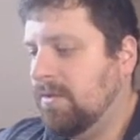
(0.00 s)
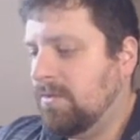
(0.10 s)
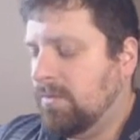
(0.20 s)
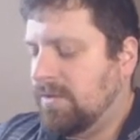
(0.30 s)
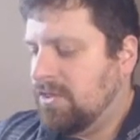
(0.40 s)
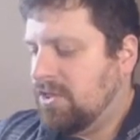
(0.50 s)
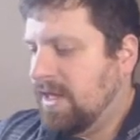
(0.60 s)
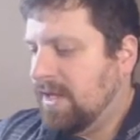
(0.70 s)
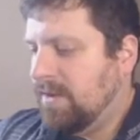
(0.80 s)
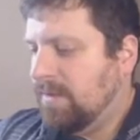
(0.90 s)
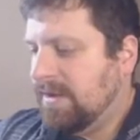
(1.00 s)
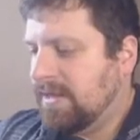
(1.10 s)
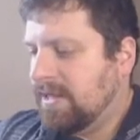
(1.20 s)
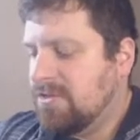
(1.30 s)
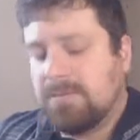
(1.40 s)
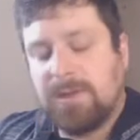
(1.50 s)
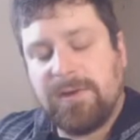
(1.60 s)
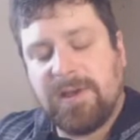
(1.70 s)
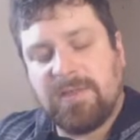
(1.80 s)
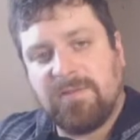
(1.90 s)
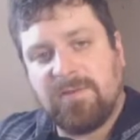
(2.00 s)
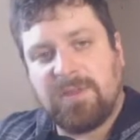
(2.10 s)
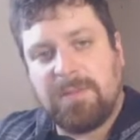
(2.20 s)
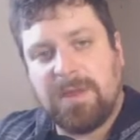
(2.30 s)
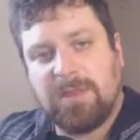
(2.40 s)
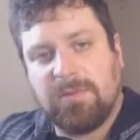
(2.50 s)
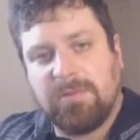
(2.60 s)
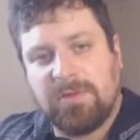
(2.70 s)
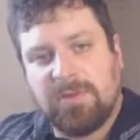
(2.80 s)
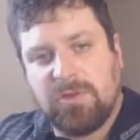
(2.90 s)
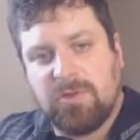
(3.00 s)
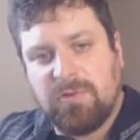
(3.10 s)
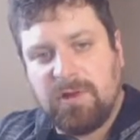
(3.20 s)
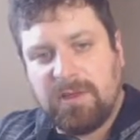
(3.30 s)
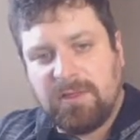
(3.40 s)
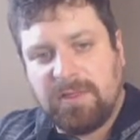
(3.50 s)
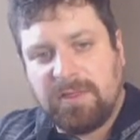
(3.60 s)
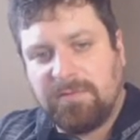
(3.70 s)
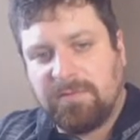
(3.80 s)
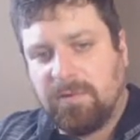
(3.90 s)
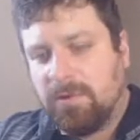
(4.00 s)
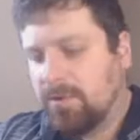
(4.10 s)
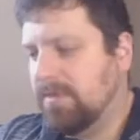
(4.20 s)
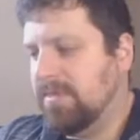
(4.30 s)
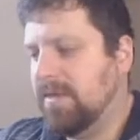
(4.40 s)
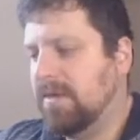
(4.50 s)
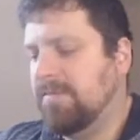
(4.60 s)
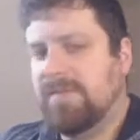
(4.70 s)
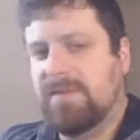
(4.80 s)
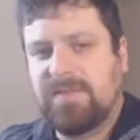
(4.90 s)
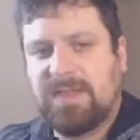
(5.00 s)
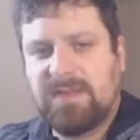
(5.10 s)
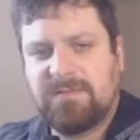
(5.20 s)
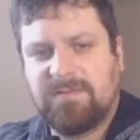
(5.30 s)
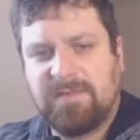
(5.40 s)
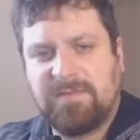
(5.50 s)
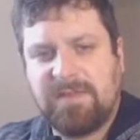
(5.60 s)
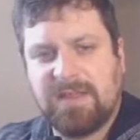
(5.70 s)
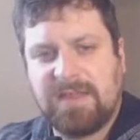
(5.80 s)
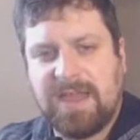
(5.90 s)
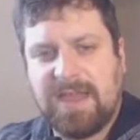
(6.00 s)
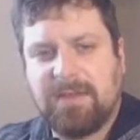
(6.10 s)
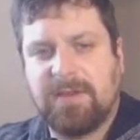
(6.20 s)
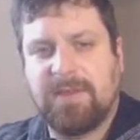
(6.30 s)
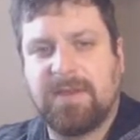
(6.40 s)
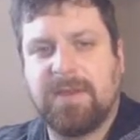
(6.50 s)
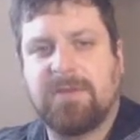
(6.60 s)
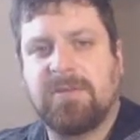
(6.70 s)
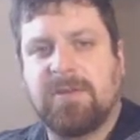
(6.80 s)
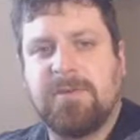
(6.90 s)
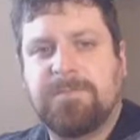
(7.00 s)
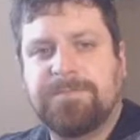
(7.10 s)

which when Legend of Blue Eyes first came out, this was the strongest level 4 with a 1550 attack right there, so.